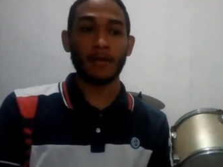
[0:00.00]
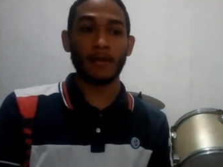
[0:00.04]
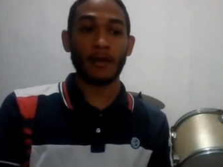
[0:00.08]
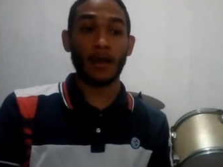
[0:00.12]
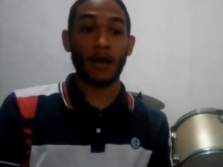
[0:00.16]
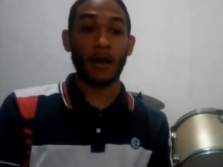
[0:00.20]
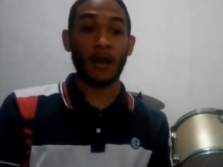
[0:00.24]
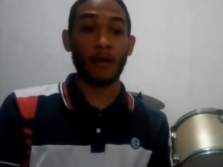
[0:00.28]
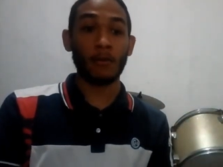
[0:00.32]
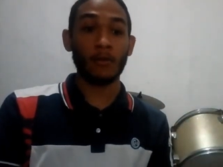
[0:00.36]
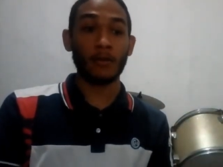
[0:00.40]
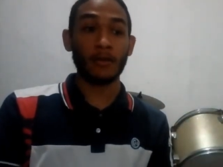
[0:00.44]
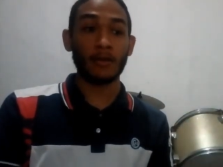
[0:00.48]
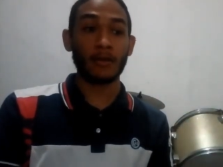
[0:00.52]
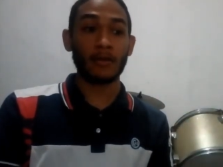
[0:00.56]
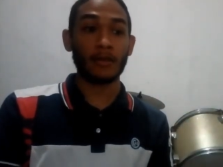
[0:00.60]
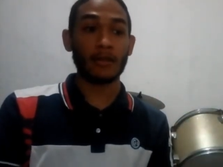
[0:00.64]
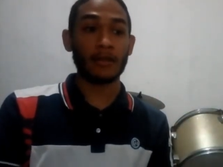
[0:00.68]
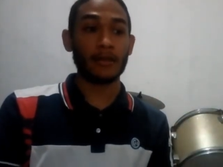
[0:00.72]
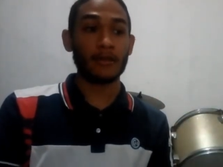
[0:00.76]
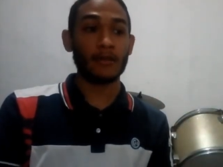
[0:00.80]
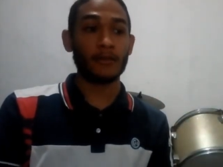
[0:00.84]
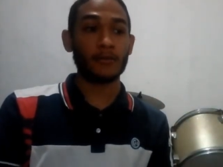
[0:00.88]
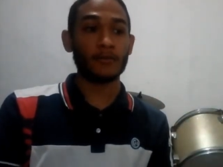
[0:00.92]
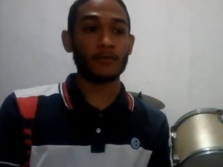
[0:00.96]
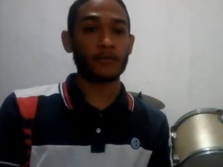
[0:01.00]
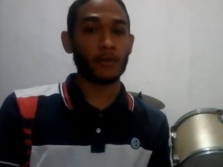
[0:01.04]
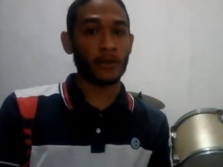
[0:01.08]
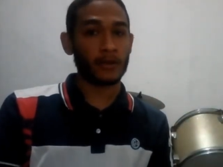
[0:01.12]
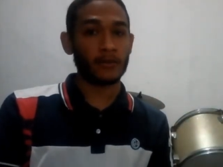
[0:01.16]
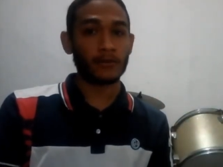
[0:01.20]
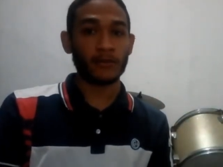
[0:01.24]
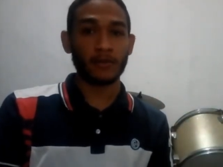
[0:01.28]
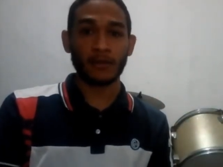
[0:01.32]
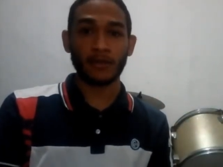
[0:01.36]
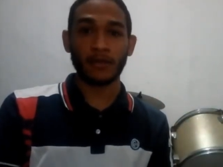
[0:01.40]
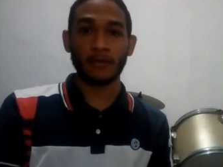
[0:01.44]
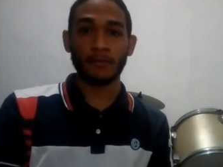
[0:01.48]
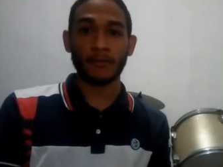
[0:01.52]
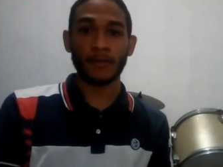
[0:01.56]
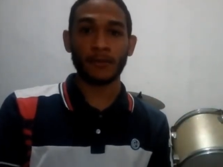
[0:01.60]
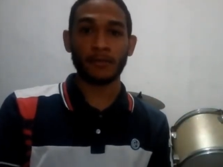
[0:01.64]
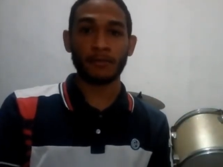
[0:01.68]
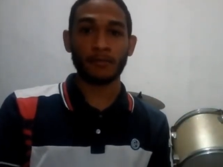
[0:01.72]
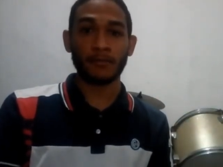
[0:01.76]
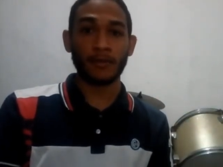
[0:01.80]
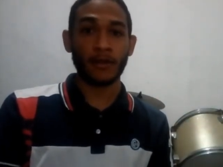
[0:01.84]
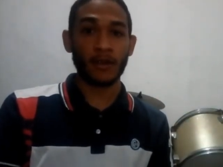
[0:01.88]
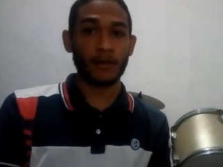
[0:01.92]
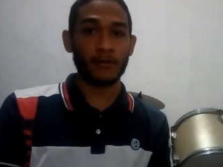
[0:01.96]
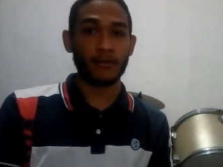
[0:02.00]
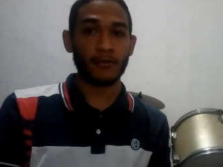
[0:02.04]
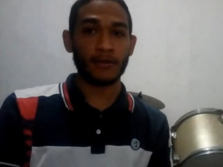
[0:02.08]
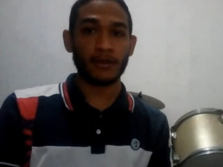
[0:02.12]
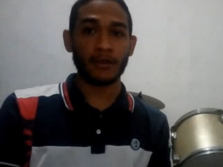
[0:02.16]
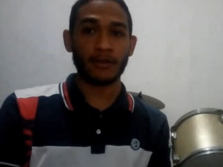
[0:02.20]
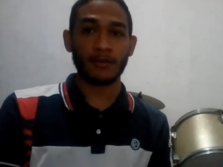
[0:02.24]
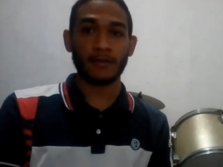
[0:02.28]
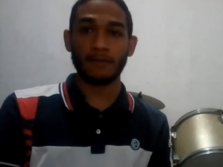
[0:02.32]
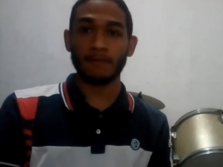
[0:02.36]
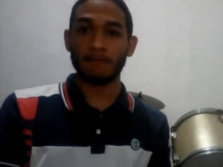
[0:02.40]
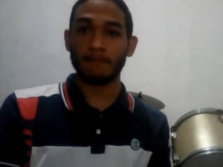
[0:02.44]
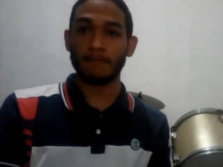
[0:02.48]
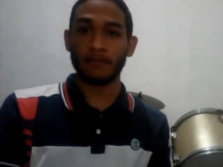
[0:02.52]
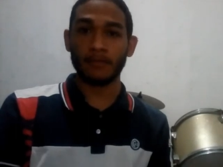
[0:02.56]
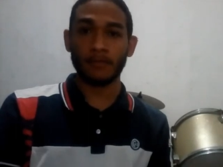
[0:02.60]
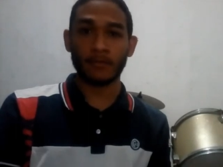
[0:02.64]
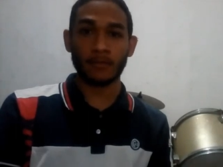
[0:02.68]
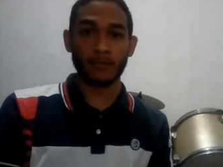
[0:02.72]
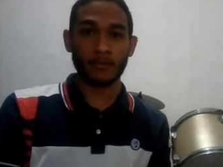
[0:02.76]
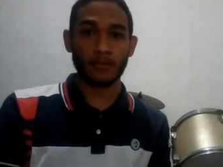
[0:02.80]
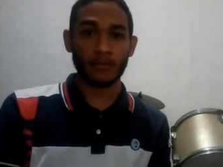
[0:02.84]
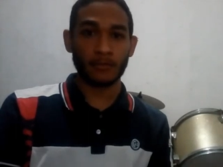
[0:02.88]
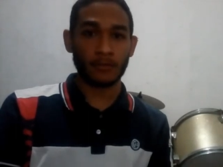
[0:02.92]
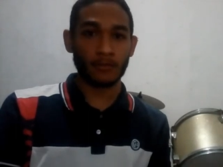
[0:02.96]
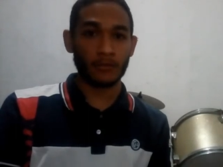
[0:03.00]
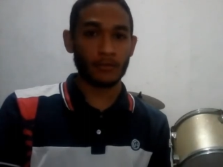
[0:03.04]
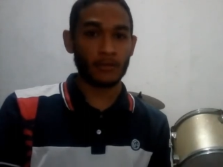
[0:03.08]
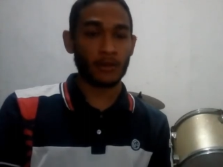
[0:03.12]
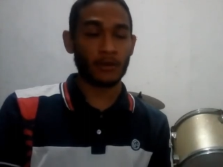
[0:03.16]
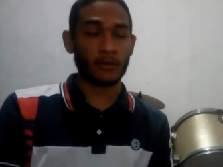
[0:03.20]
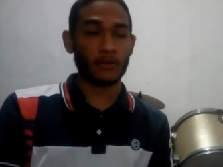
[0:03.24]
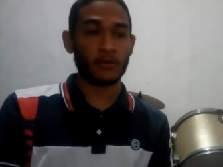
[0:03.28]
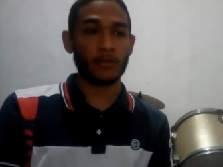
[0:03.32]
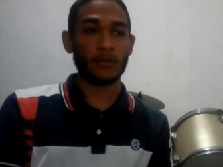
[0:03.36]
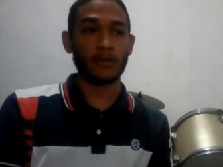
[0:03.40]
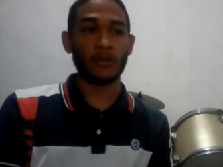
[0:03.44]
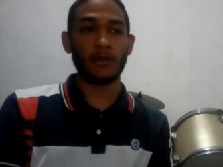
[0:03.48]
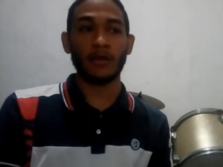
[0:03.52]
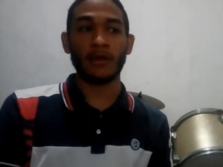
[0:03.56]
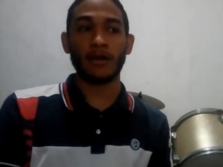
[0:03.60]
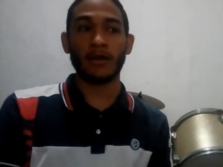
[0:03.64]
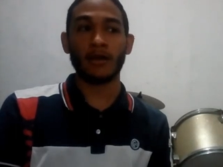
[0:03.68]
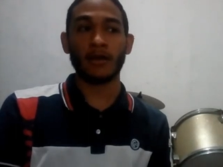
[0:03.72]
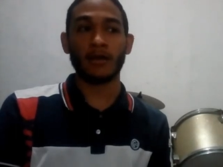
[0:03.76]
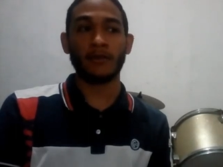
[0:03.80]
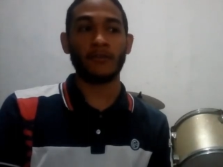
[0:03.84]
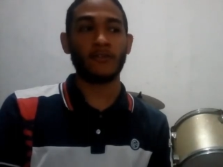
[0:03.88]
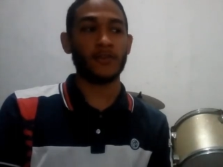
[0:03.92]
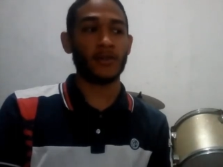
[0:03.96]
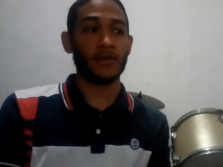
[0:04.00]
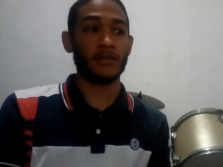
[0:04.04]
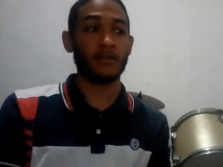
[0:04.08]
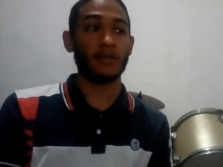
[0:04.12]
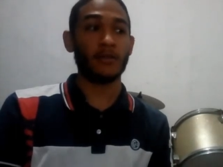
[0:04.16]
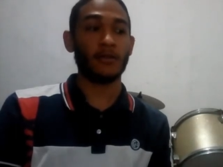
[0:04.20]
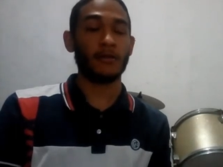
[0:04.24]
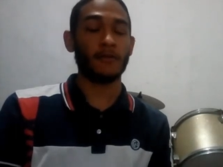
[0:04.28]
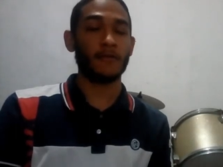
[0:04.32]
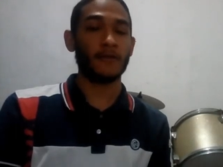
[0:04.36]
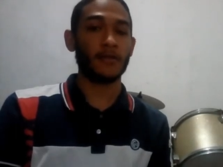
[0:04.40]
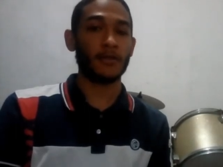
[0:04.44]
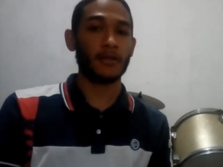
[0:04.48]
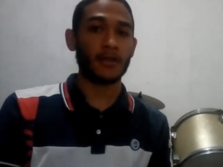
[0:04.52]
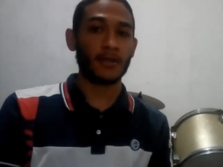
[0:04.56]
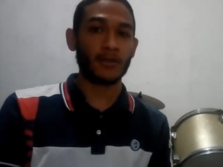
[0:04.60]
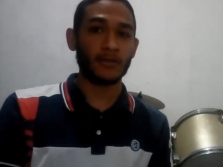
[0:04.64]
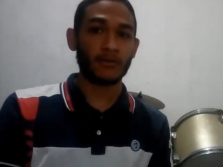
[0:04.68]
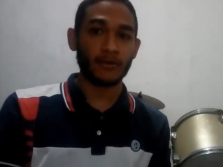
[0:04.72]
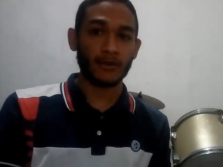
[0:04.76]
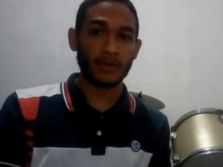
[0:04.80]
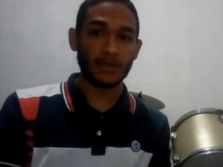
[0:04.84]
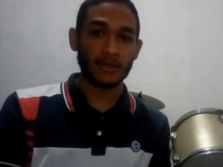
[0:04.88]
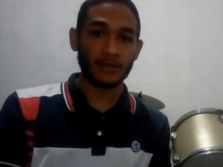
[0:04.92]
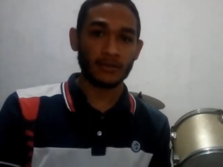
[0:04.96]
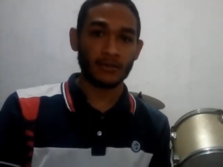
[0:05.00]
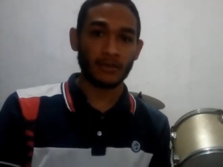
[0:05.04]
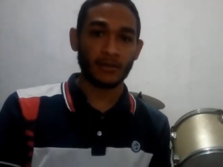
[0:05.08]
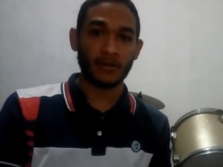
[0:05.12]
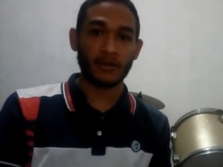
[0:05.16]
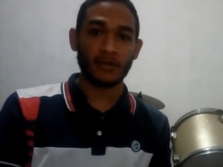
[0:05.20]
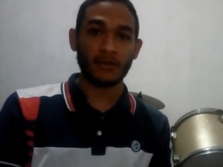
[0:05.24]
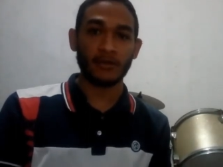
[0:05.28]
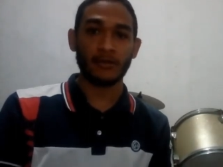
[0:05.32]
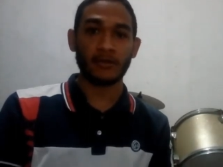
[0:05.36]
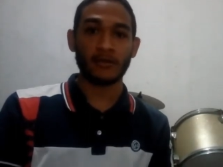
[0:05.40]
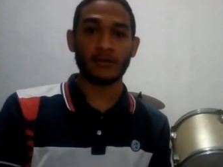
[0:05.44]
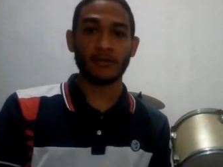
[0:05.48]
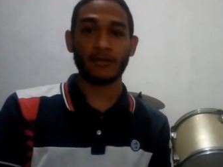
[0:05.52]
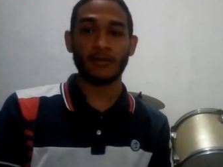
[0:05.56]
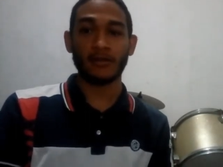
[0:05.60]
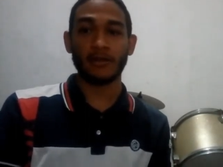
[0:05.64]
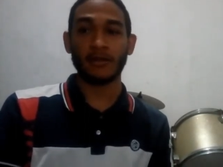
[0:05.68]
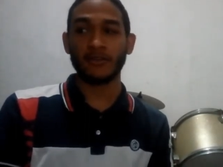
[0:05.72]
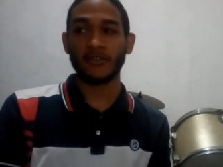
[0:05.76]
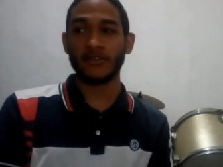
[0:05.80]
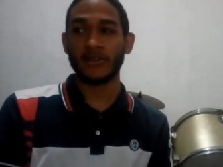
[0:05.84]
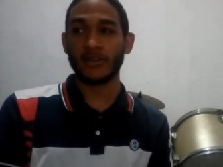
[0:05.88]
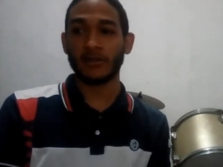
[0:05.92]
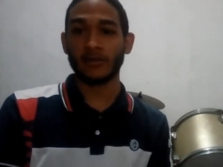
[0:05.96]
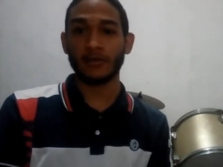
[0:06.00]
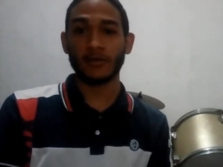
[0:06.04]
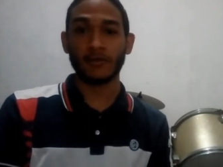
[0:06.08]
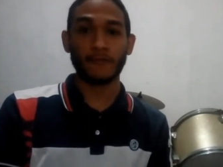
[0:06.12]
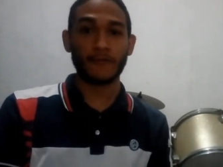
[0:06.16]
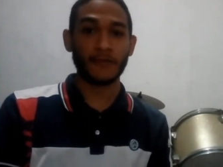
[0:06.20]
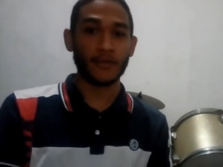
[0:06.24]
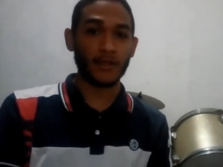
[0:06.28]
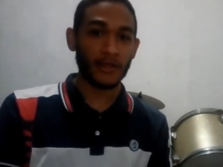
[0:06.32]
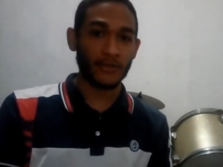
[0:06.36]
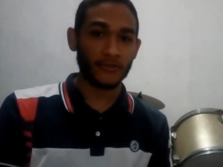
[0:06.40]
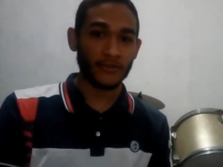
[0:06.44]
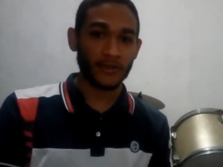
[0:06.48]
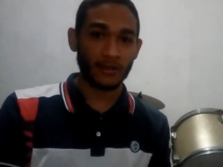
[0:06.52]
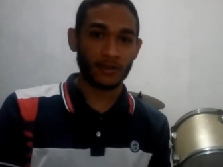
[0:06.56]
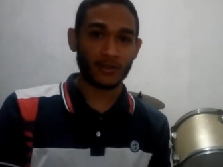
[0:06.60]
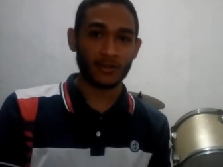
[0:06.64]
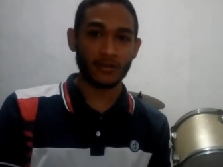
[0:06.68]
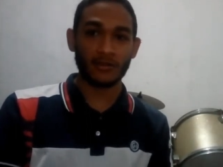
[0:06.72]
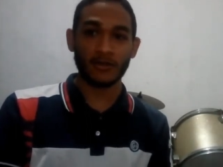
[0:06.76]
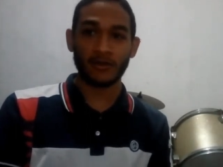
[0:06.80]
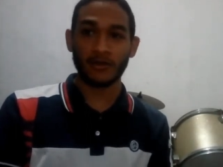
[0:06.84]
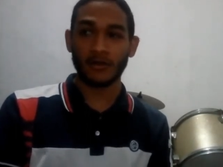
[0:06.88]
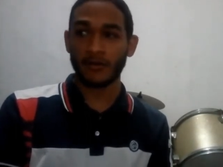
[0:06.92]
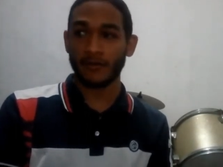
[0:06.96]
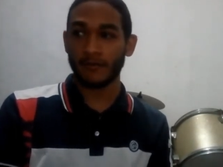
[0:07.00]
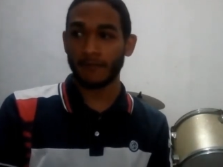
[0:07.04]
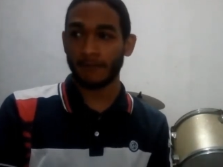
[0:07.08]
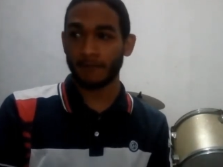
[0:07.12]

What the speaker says: I will try to keep it varied. Not only a channel of electric guitar, not only a channel of classical guitar,